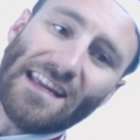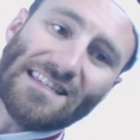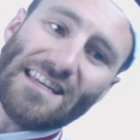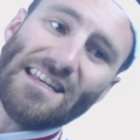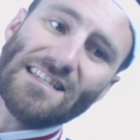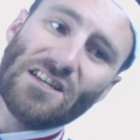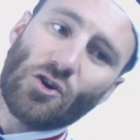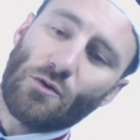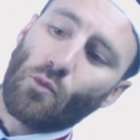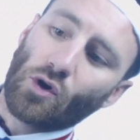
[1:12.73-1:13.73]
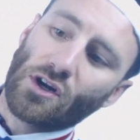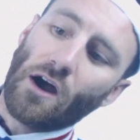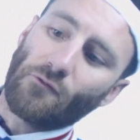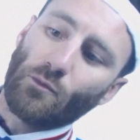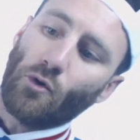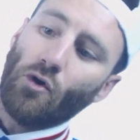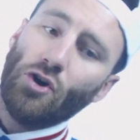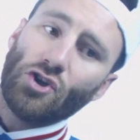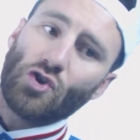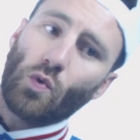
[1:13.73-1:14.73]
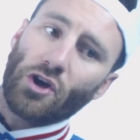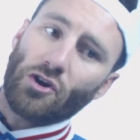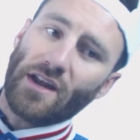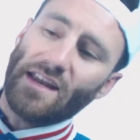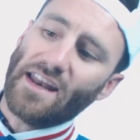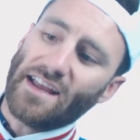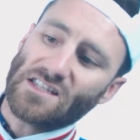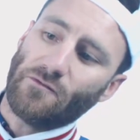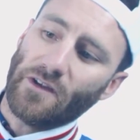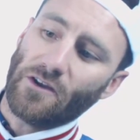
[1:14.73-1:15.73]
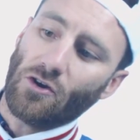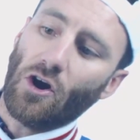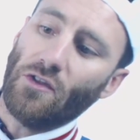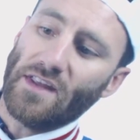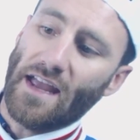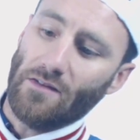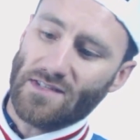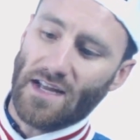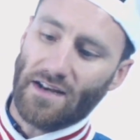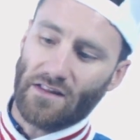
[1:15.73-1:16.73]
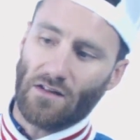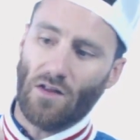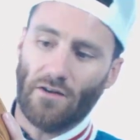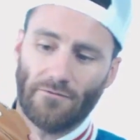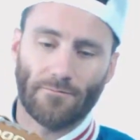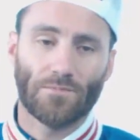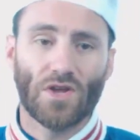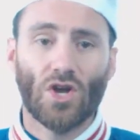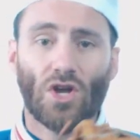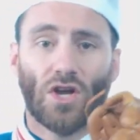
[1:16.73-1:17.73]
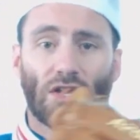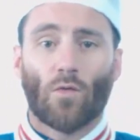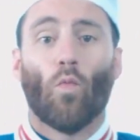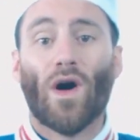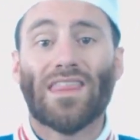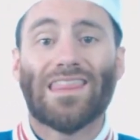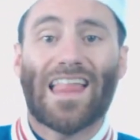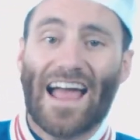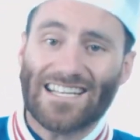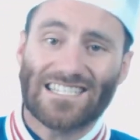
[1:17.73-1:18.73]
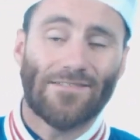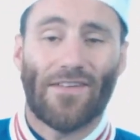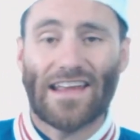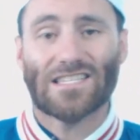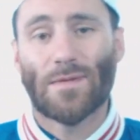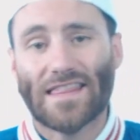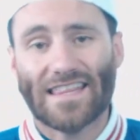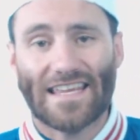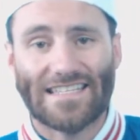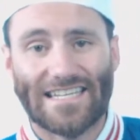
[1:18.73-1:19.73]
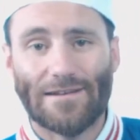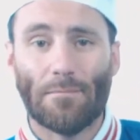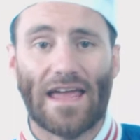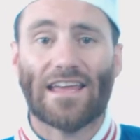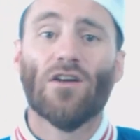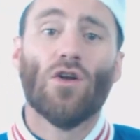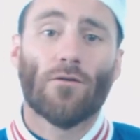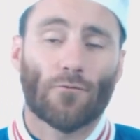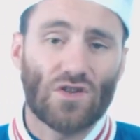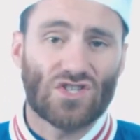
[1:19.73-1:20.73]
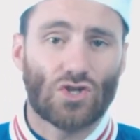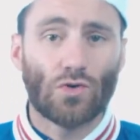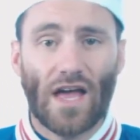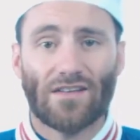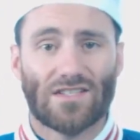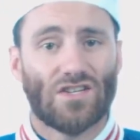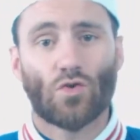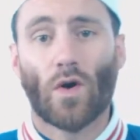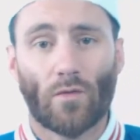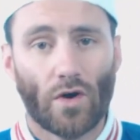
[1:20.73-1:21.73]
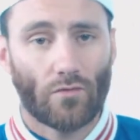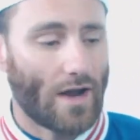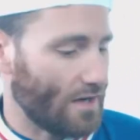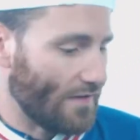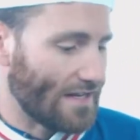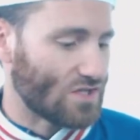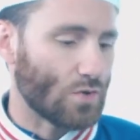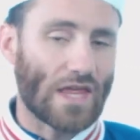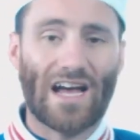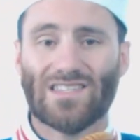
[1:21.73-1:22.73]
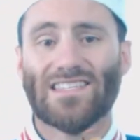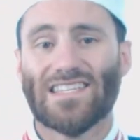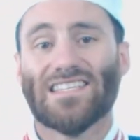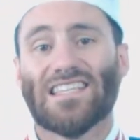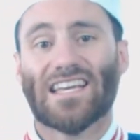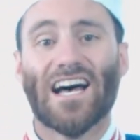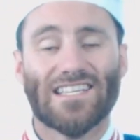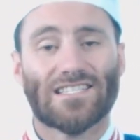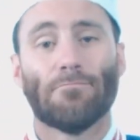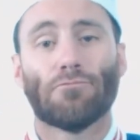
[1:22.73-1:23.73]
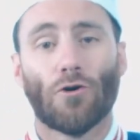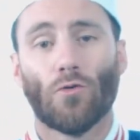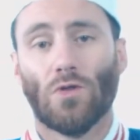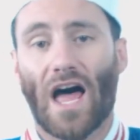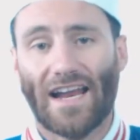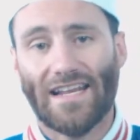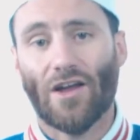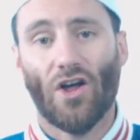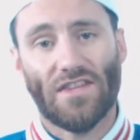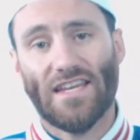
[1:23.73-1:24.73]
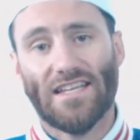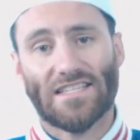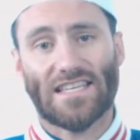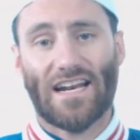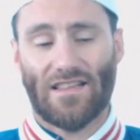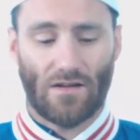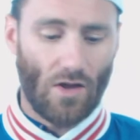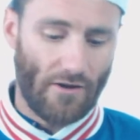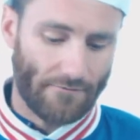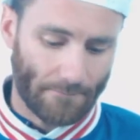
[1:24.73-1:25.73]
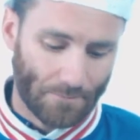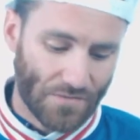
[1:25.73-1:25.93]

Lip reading: it's easier and more comfortable to wear your index finger on the outside of the glove. One last advancement that they did make for this 2021 round of A2000s is the Custom Pro lining on the inside of the glove.